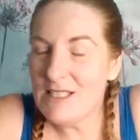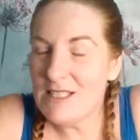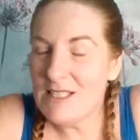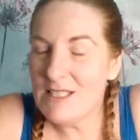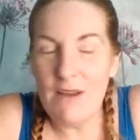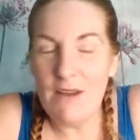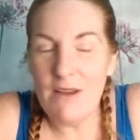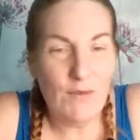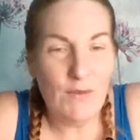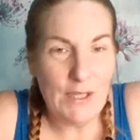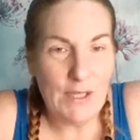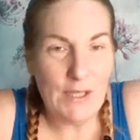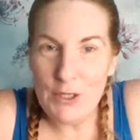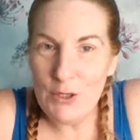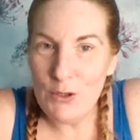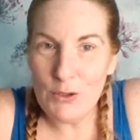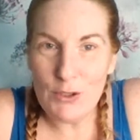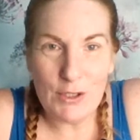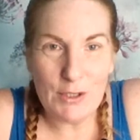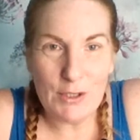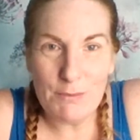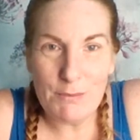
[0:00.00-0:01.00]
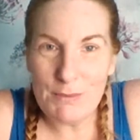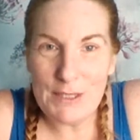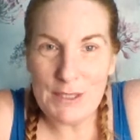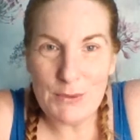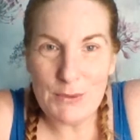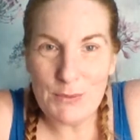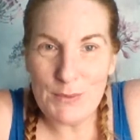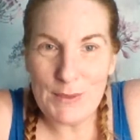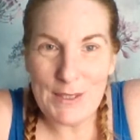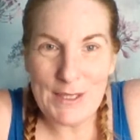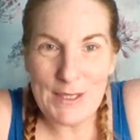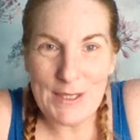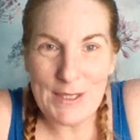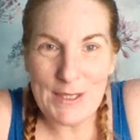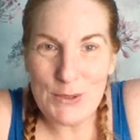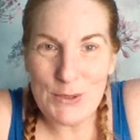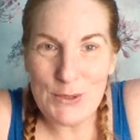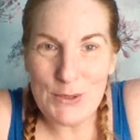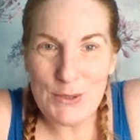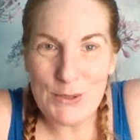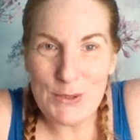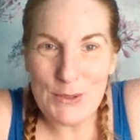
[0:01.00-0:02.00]
it's definitely not going to be the way
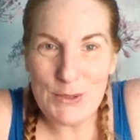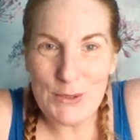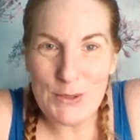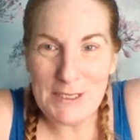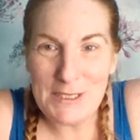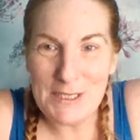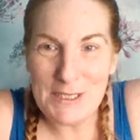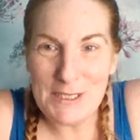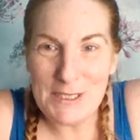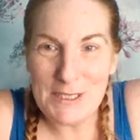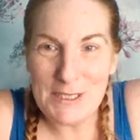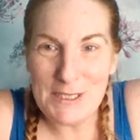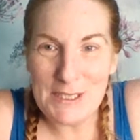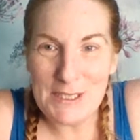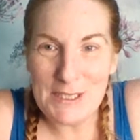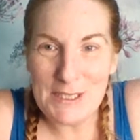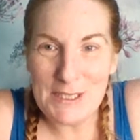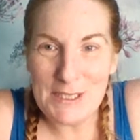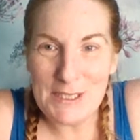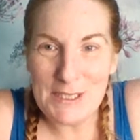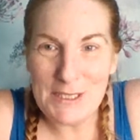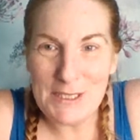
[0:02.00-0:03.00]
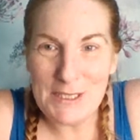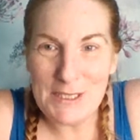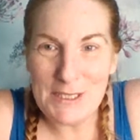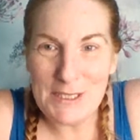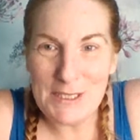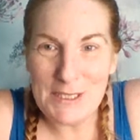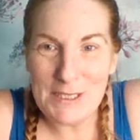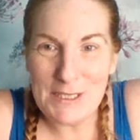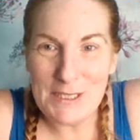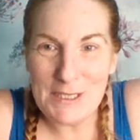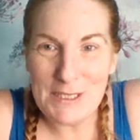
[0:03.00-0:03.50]
that you expect it to be.